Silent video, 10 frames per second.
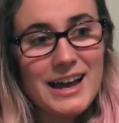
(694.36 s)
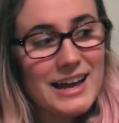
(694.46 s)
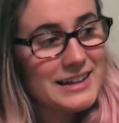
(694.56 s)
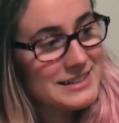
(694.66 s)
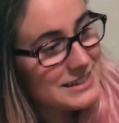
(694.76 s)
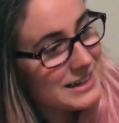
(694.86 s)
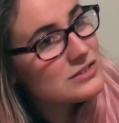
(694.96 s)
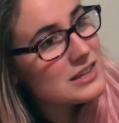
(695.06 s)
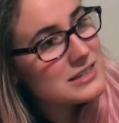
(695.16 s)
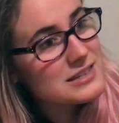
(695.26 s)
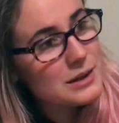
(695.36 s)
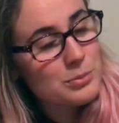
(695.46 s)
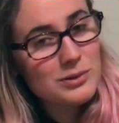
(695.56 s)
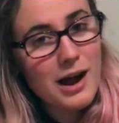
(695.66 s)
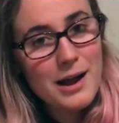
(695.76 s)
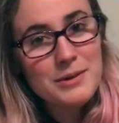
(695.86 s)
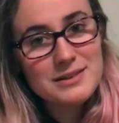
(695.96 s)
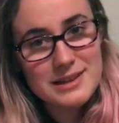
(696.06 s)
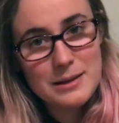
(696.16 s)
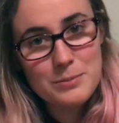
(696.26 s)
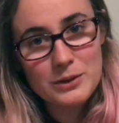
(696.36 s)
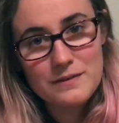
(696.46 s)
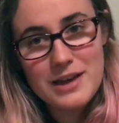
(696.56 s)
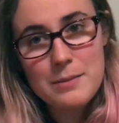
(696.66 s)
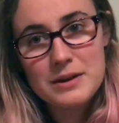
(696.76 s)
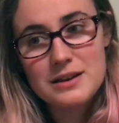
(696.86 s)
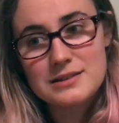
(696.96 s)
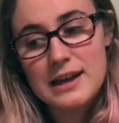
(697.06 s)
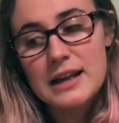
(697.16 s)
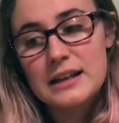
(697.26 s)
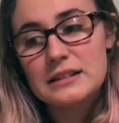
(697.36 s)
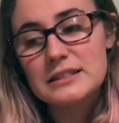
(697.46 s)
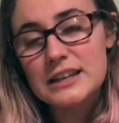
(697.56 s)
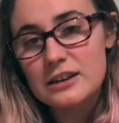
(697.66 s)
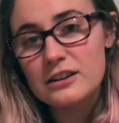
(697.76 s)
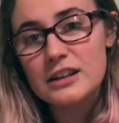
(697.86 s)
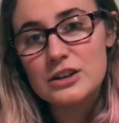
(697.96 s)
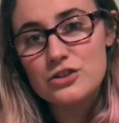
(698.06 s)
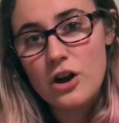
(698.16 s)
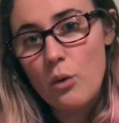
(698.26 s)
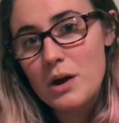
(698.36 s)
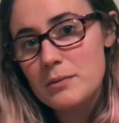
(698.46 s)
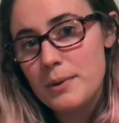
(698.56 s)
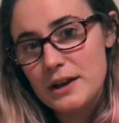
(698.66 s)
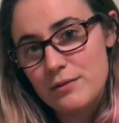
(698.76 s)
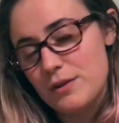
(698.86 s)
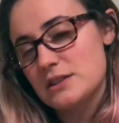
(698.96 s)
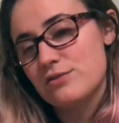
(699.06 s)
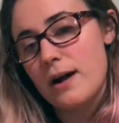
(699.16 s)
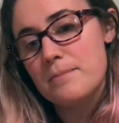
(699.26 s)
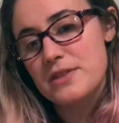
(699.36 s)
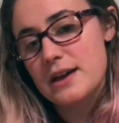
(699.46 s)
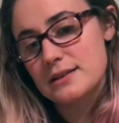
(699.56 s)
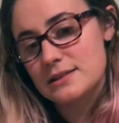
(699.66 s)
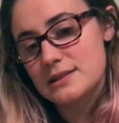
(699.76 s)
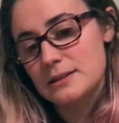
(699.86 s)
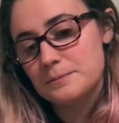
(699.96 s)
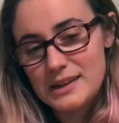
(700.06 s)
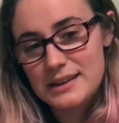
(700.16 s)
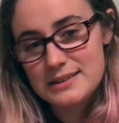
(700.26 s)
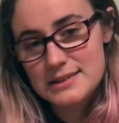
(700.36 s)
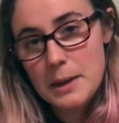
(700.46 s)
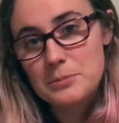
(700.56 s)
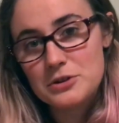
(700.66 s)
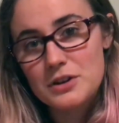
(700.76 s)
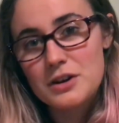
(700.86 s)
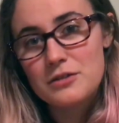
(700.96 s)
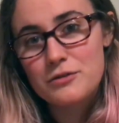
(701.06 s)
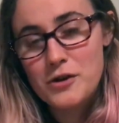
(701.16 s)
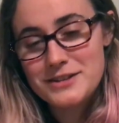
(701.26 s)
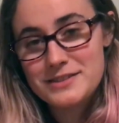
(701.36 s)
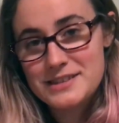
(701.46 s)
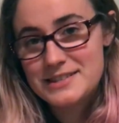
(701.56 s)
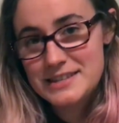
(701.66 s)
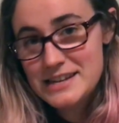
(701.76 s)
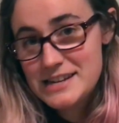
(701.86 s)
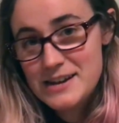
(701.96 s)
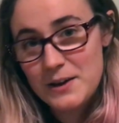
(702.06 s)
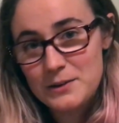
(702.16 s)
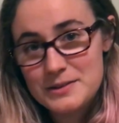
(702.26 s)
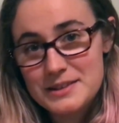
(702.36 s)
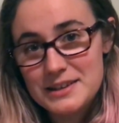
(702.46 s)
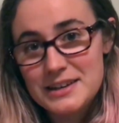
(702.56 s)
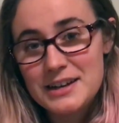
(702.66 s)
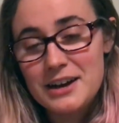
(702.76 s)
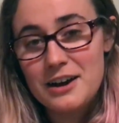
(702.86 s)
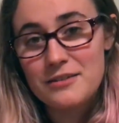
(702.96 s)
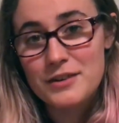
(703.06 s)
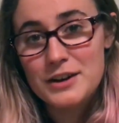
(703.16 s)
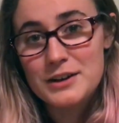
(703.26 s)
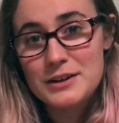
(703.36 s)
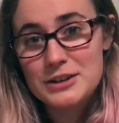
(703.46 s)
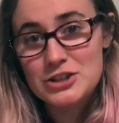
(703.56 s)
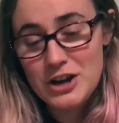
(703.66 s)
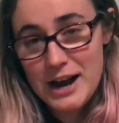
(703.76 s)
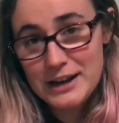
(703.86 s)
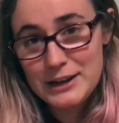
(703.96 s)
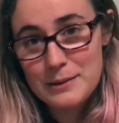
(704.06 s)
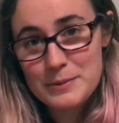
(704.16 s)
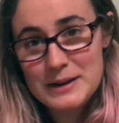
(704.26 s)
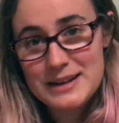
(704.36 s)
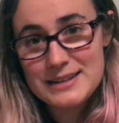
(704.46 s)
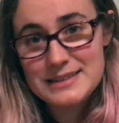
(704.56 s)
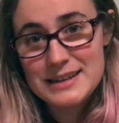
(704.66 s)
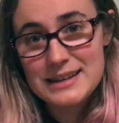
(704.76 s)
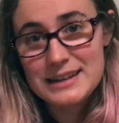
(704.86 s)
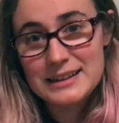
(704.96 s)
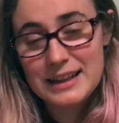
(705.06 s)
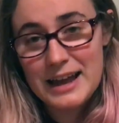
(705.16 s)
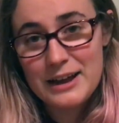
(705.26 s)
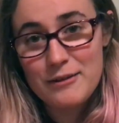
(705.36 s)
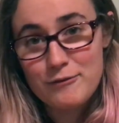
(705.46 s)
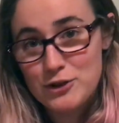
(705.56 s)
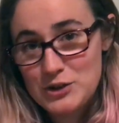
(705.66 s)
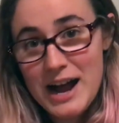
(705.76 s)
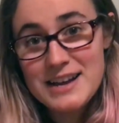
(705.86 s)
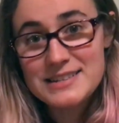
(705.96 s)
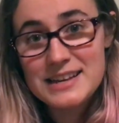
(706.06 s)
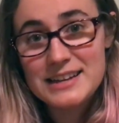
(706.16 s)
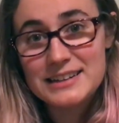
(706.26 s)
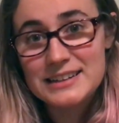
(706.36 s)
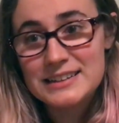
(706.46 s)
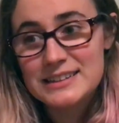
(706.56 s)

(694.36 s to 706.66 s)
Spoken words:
and this is a prime example of that because literally no one benefits from this except for the CEOs of giant companies like Verizon